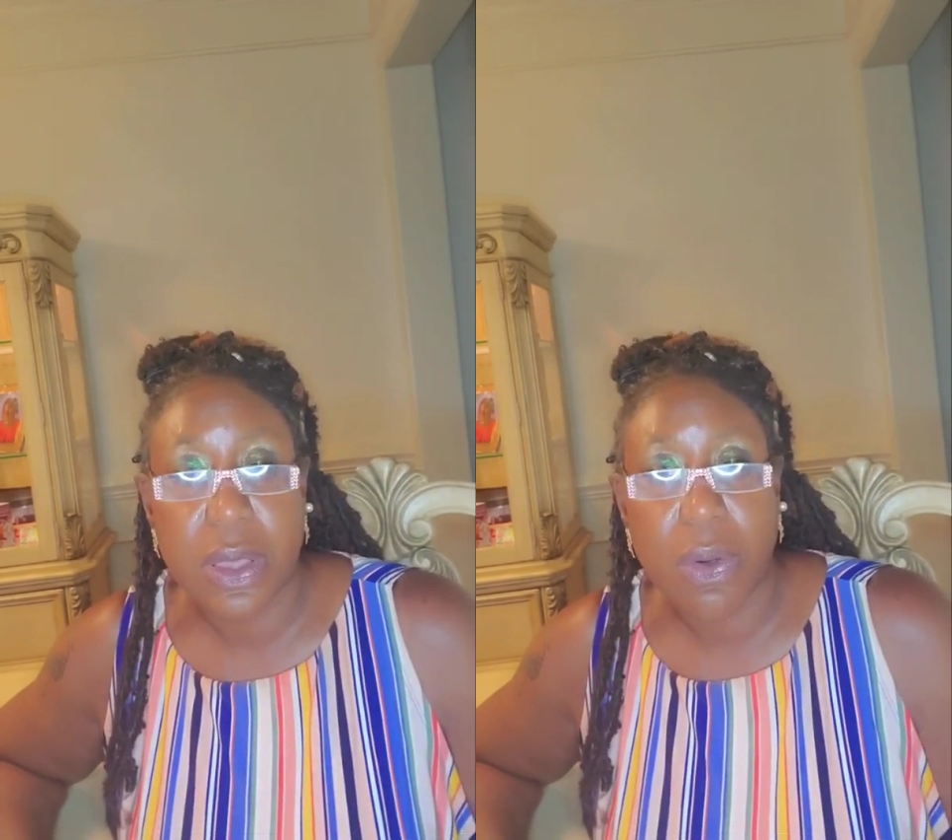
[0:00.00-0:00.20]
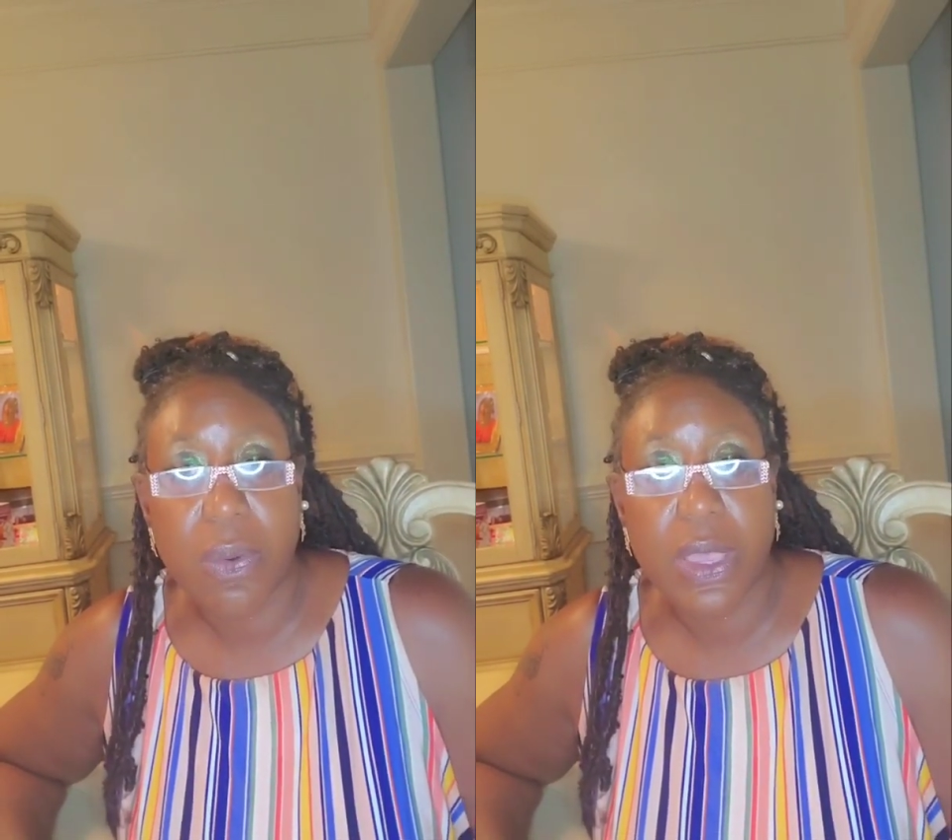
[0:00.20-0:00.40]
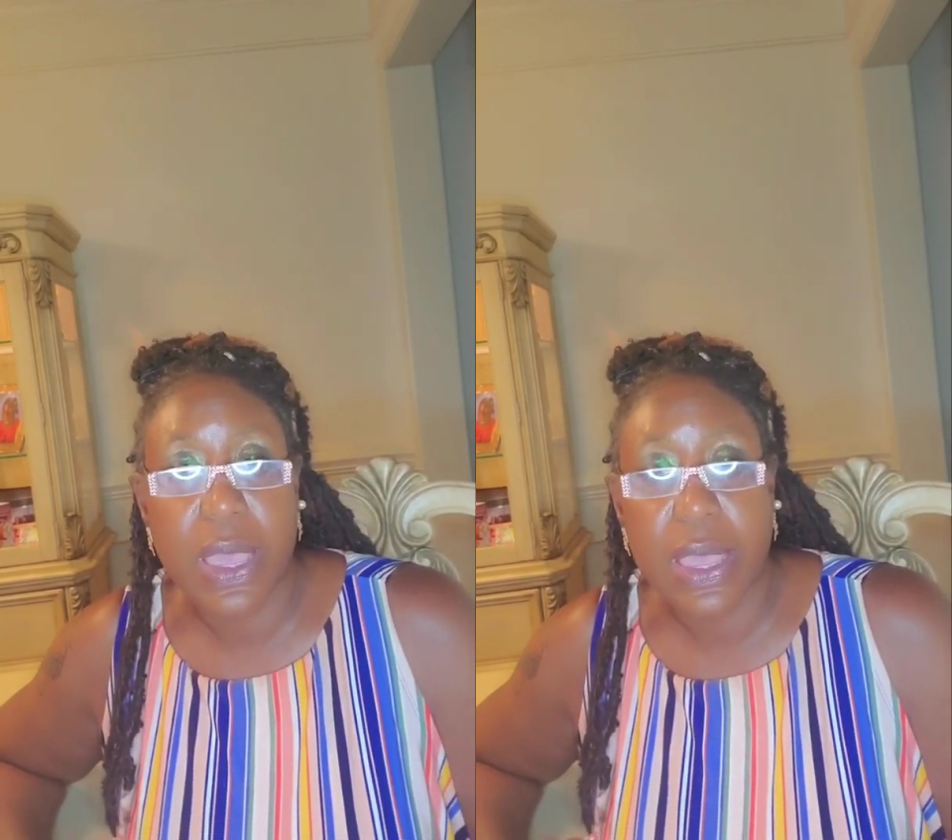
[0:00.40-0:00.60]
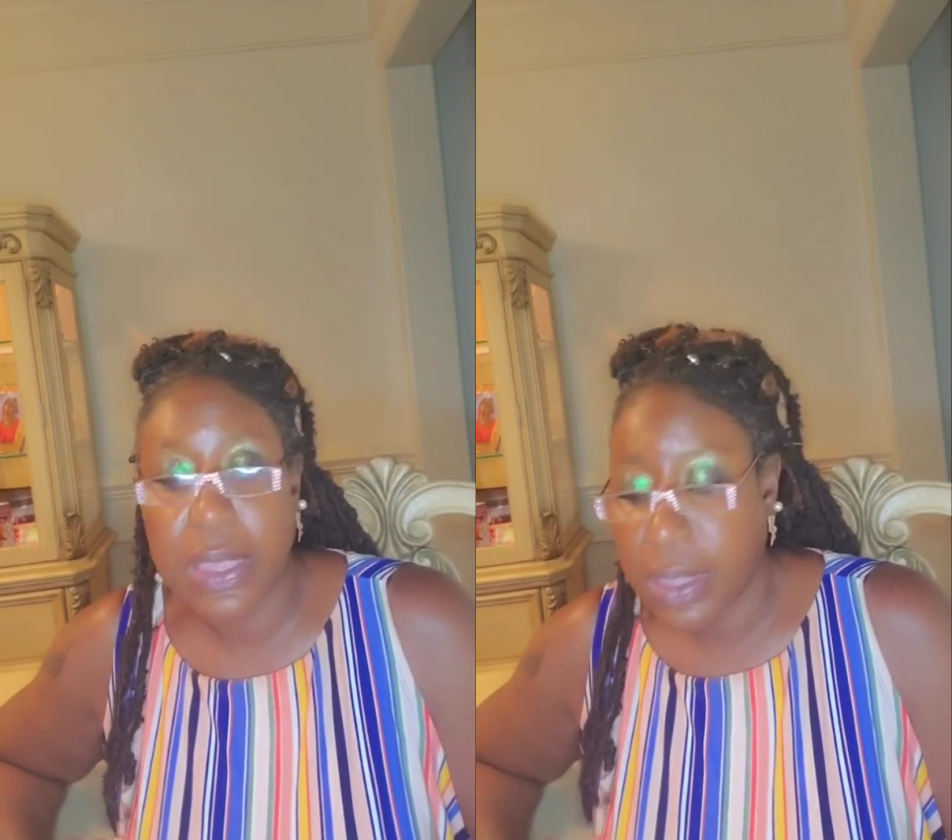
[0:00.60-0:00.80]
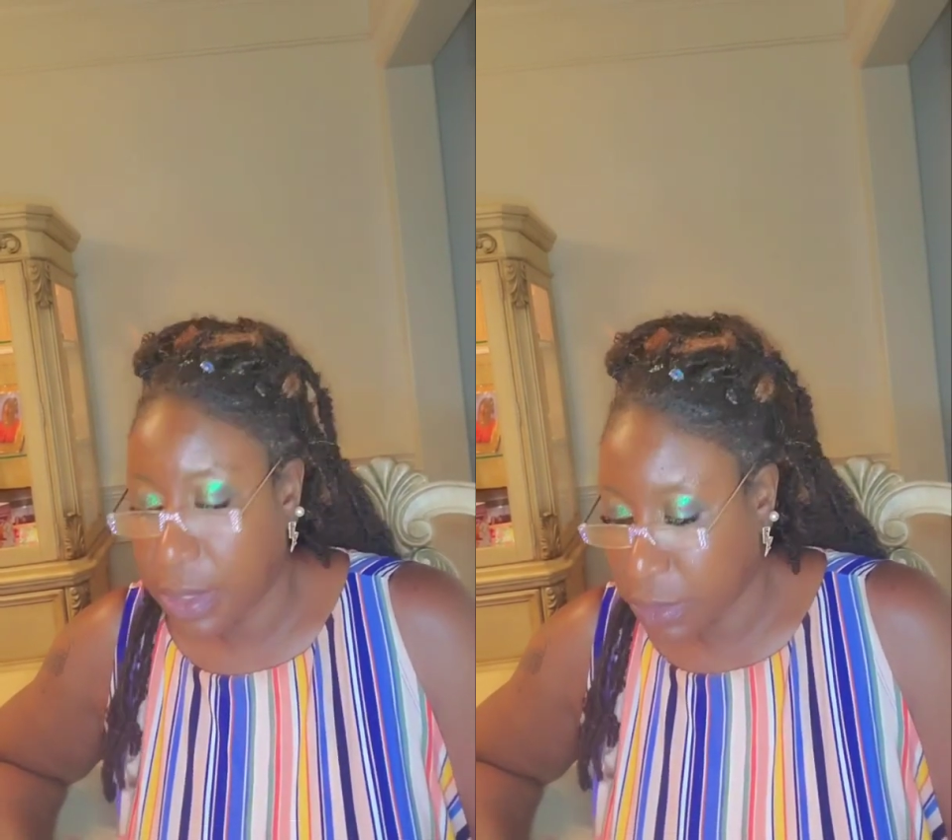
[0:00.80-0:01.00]

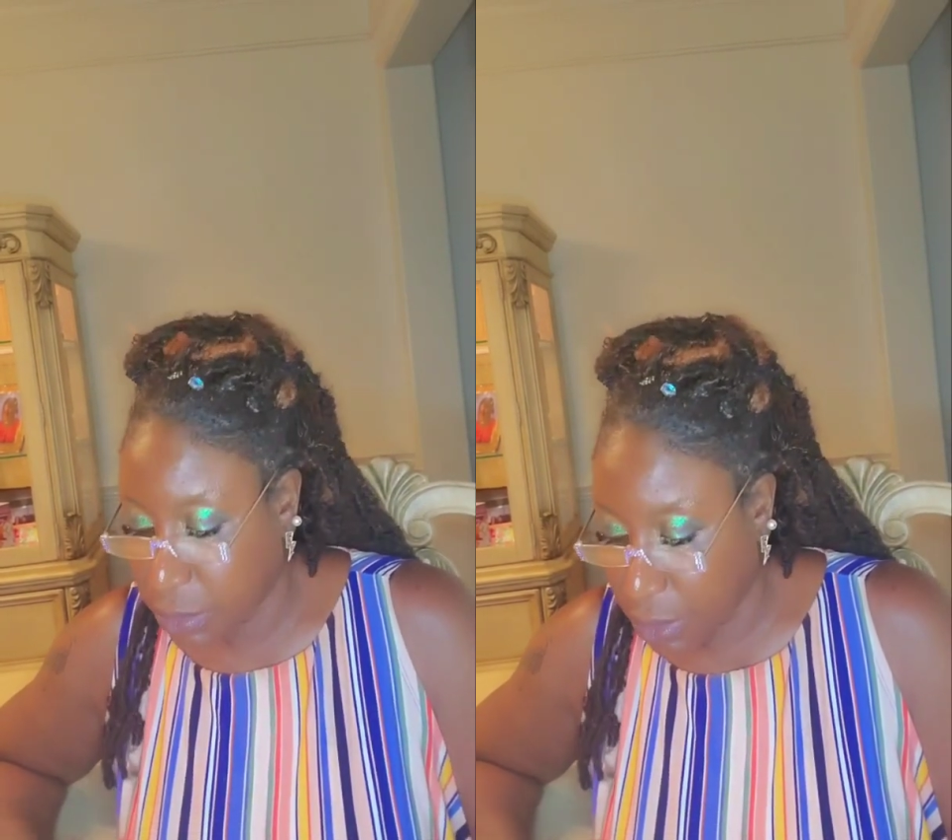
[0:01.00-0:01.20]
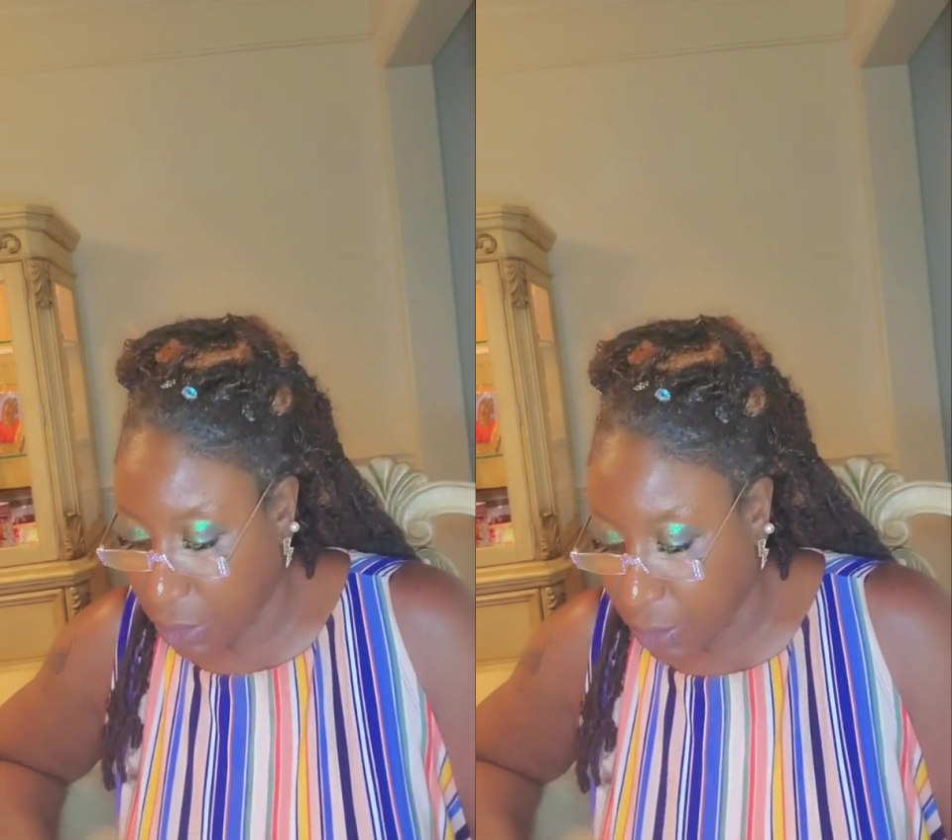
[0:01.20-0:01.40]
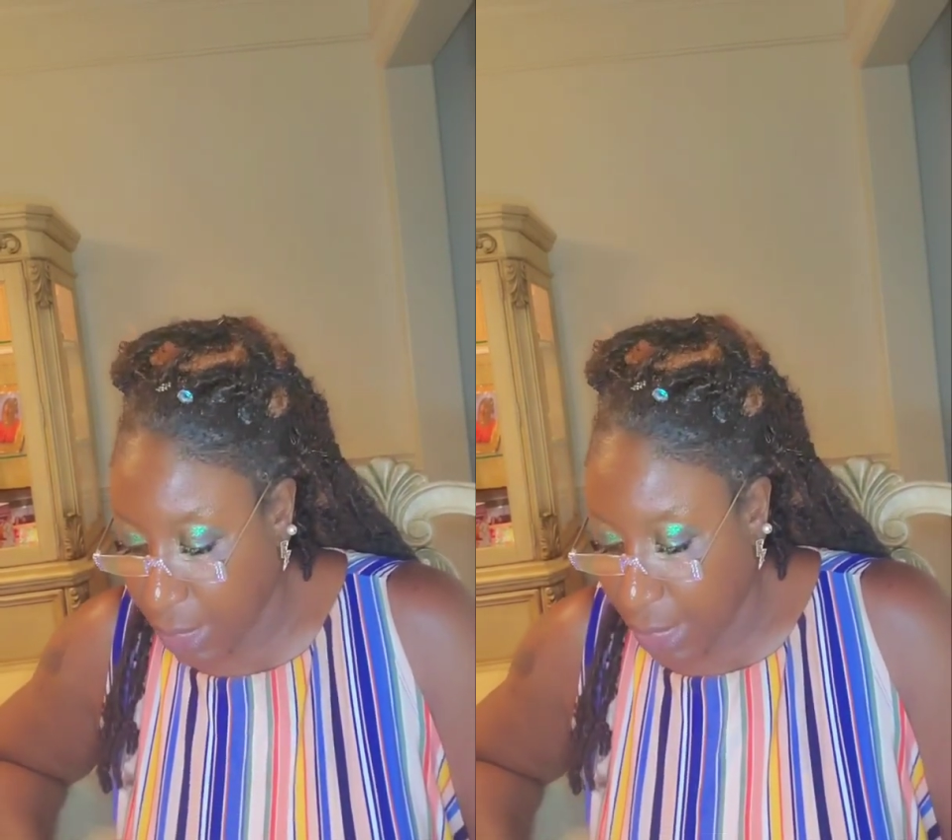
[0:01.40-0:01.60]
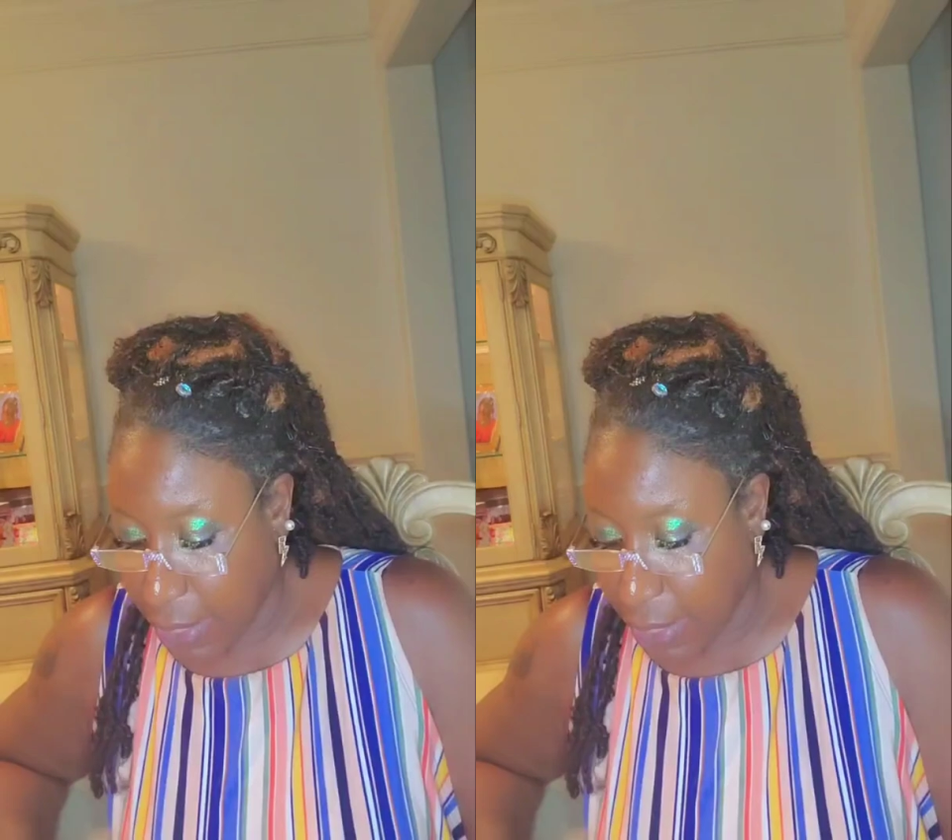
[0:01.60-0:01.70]
Okay, so